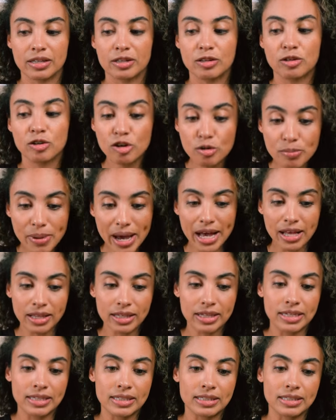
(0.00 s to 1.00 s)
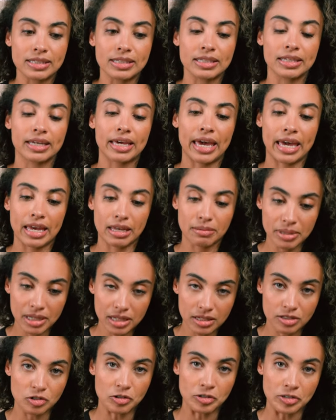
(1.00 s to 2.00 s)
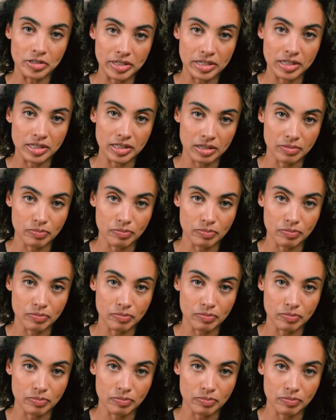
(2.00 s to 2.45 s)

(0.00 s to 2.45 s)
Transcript: New Balance can be interesting